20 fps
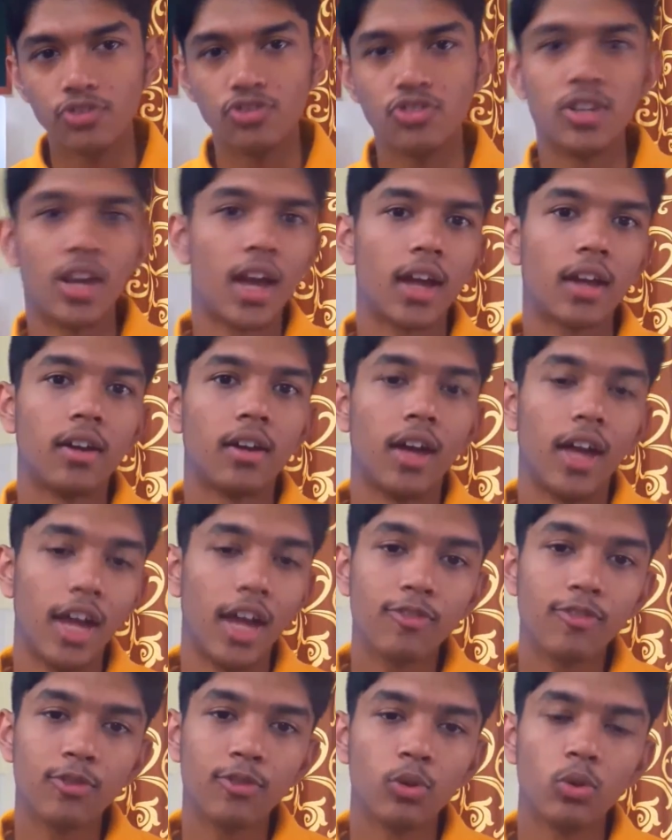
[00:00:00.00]
jack
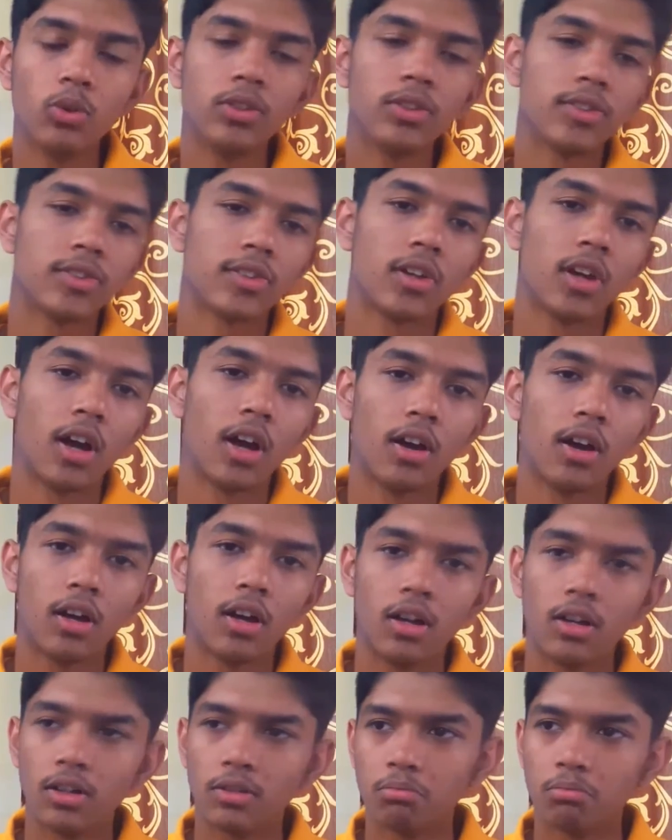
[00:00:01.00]
headphones
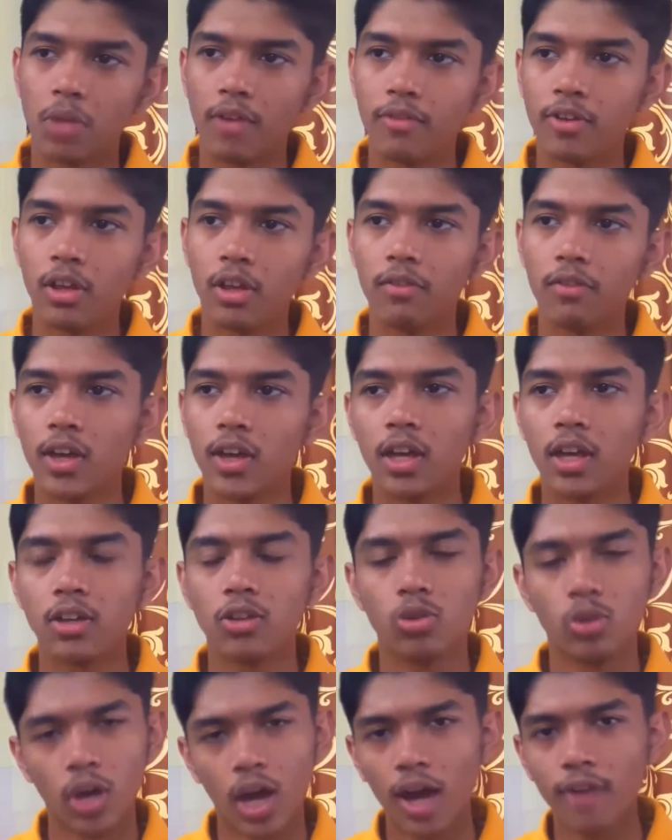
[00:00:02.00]
everywhere.
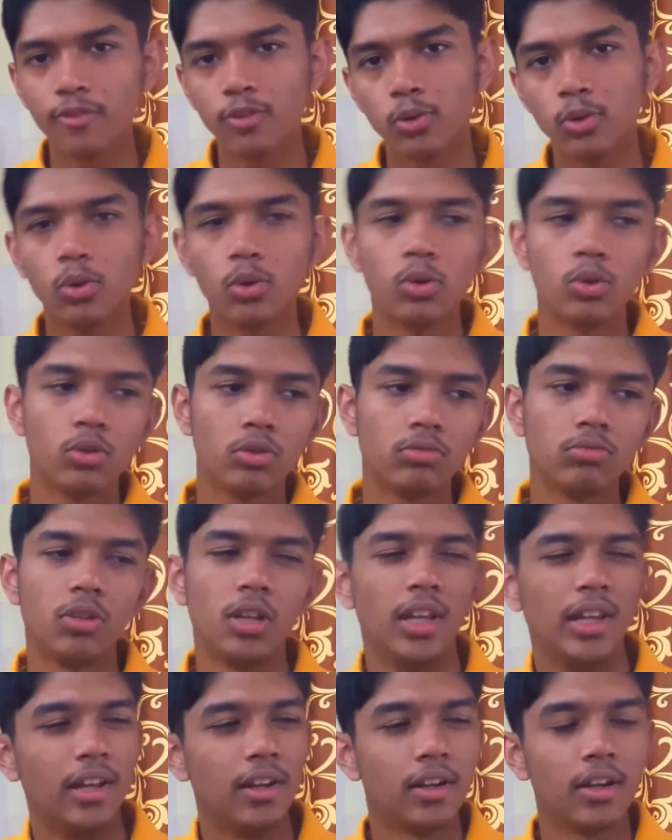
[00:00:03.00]
You have to go
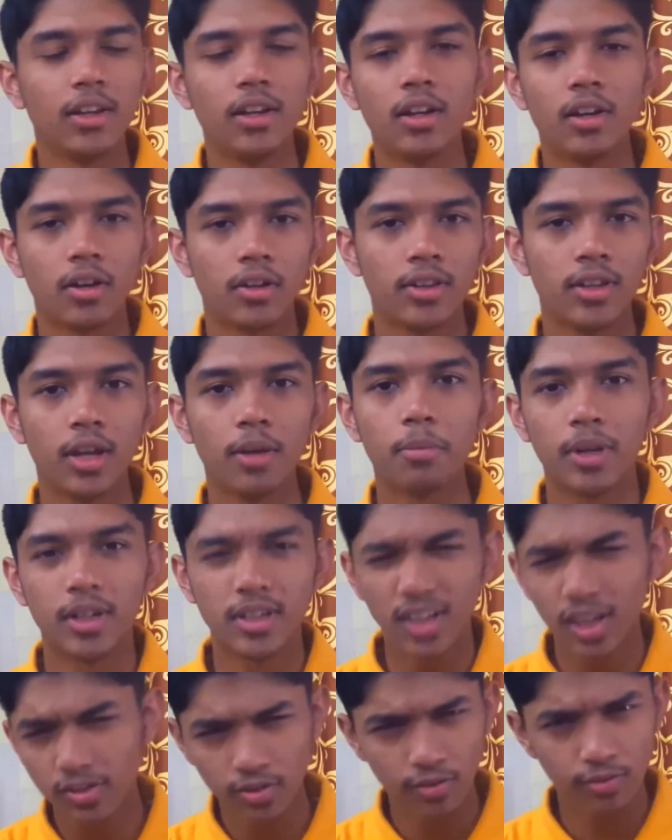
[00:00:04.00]
a little here and there, but
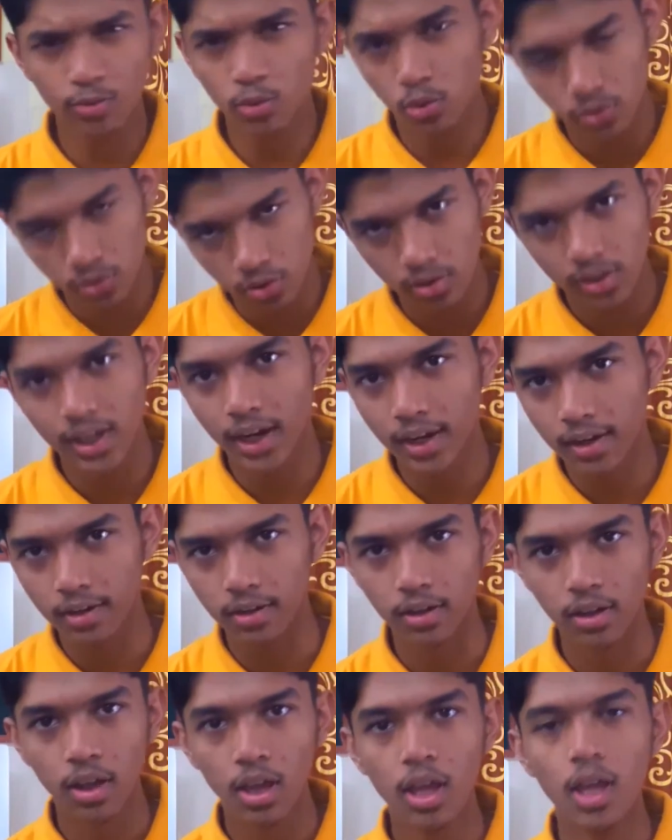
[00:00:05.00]
yes, of course you'll get it.
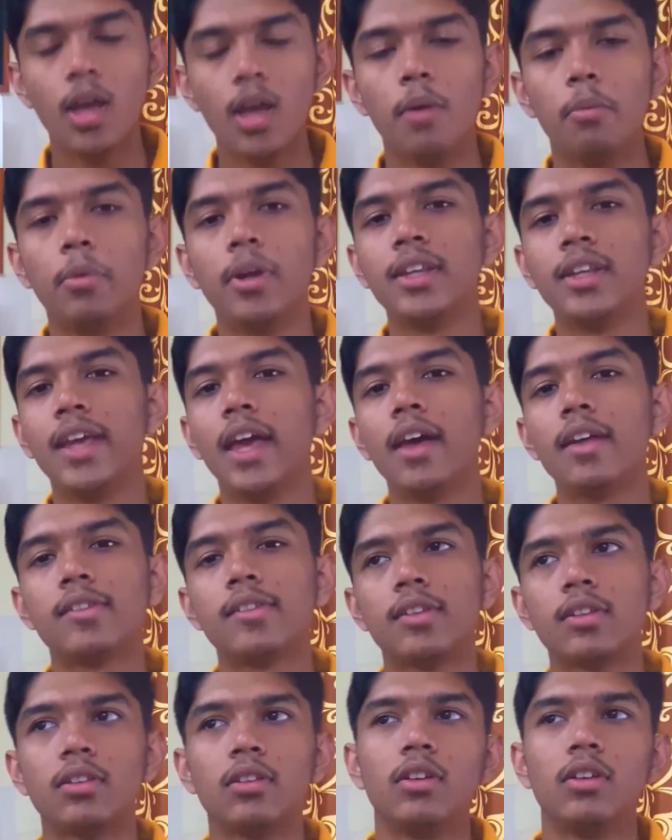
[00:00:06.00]
But
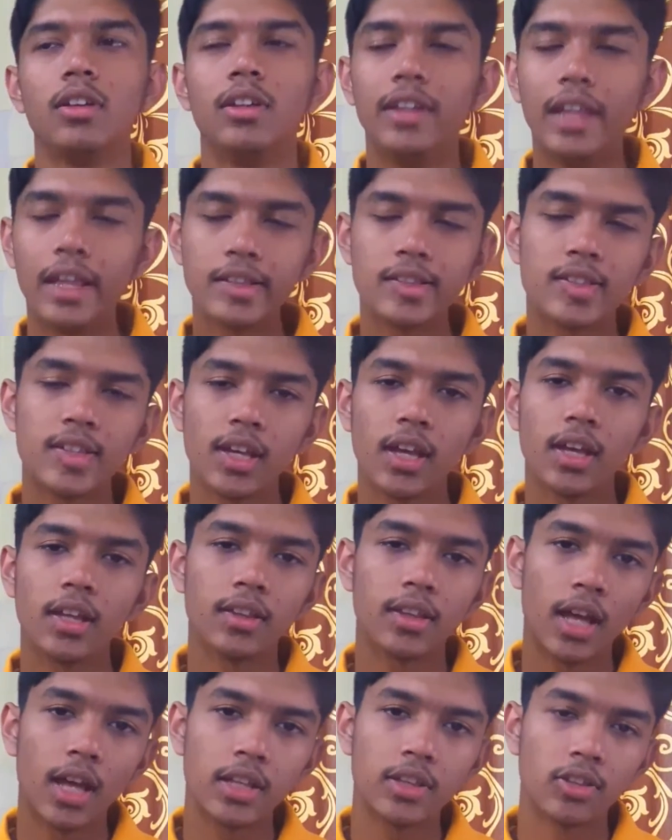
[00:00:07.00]
yes, let's say
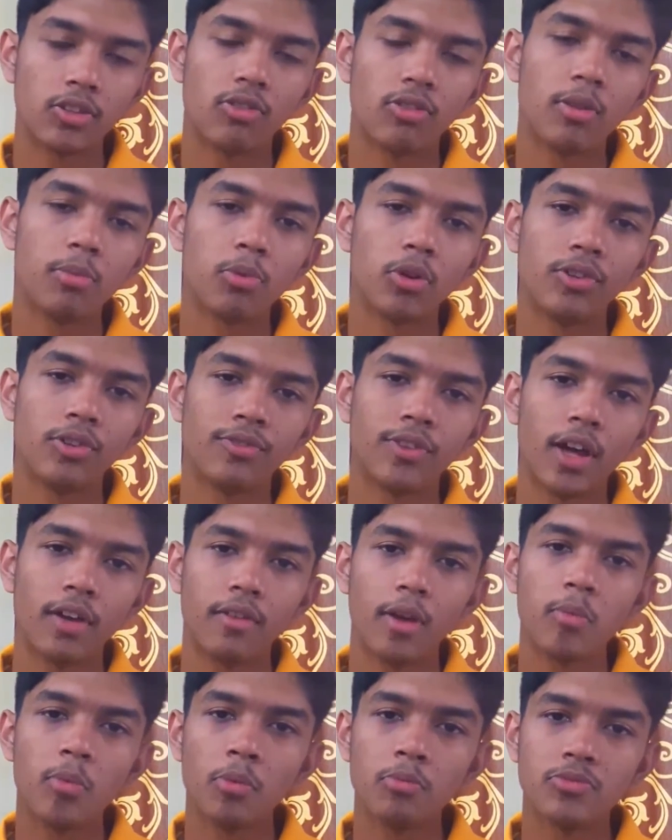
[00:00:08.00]
that the
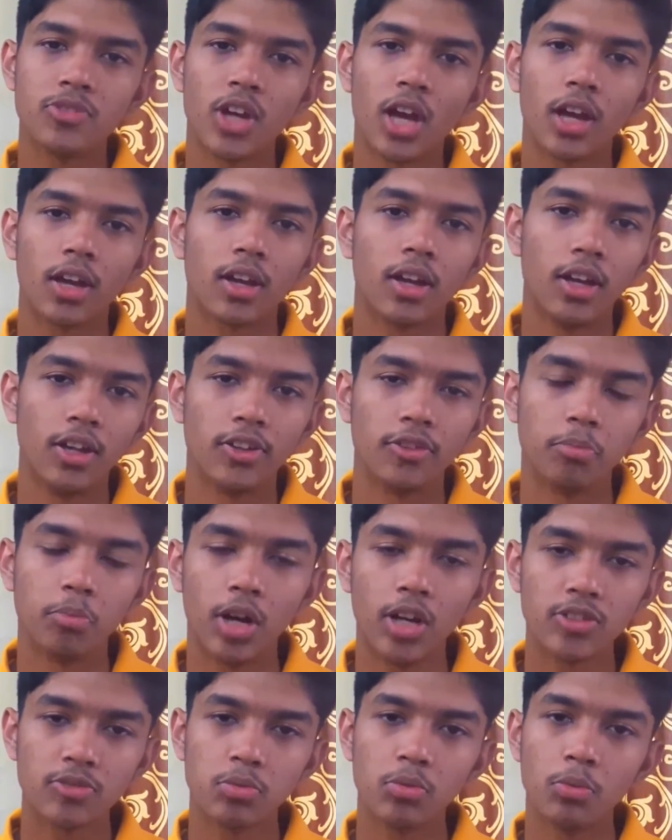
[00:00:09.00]
3.5mm jack is
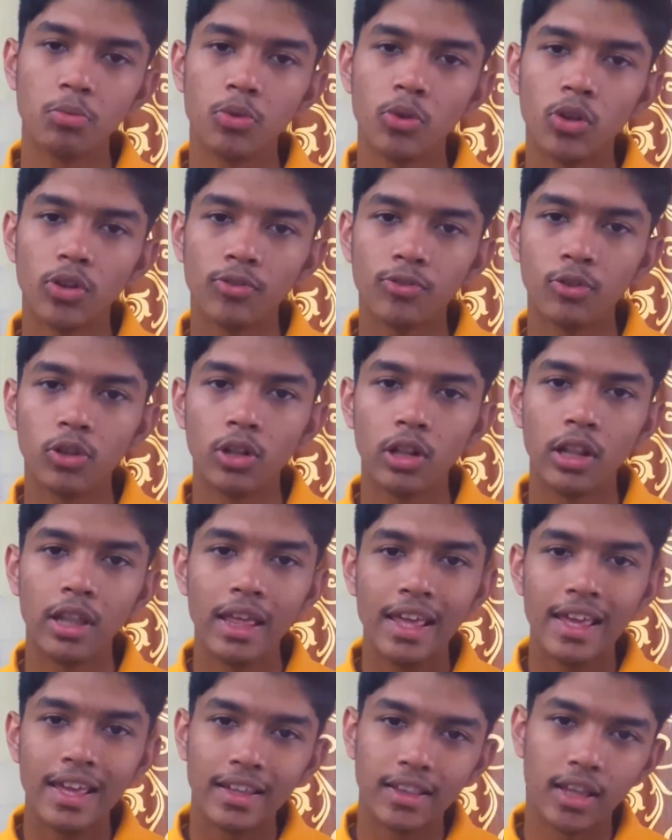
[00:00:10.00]
much more beautiful
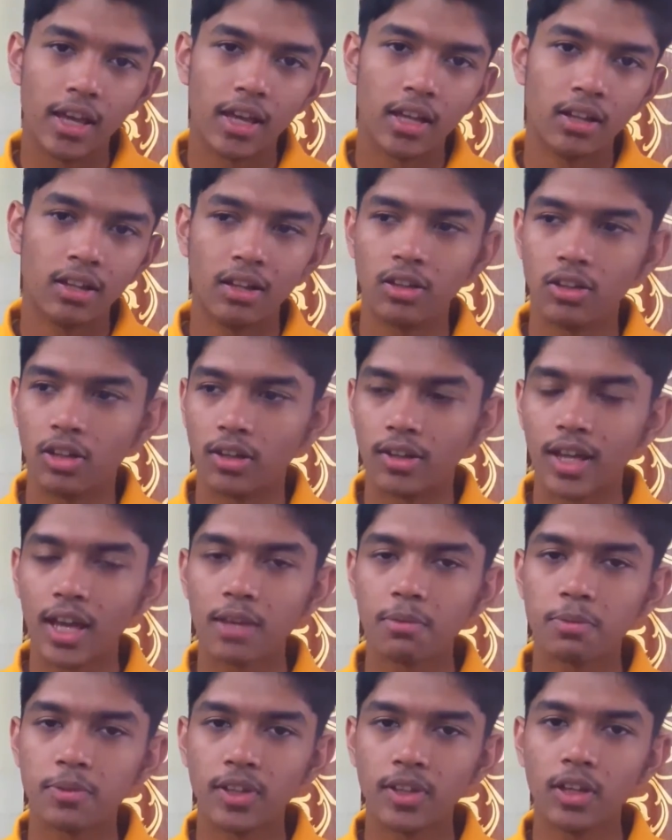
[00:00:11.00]
than the
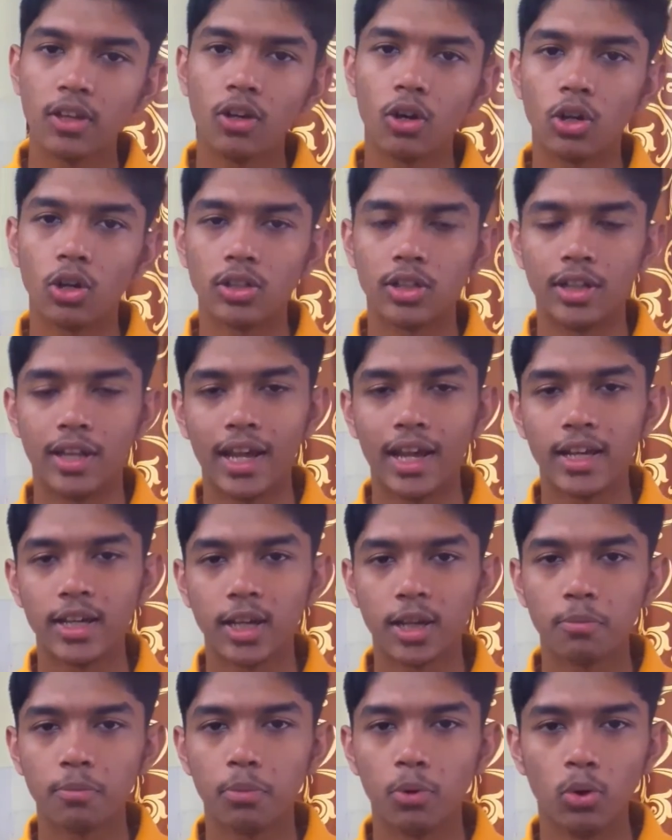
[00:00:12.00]
Type C or the
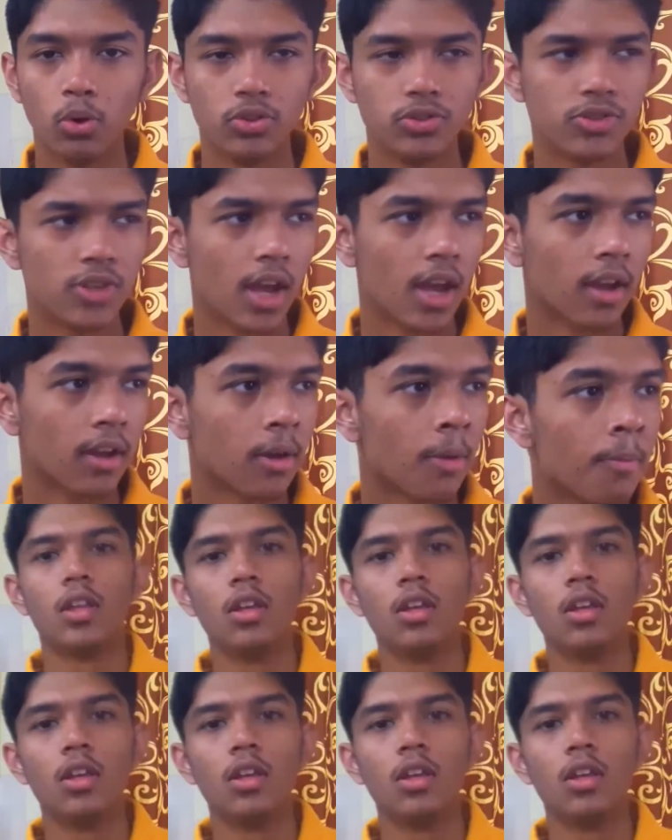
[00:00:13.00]
Lightning port jack.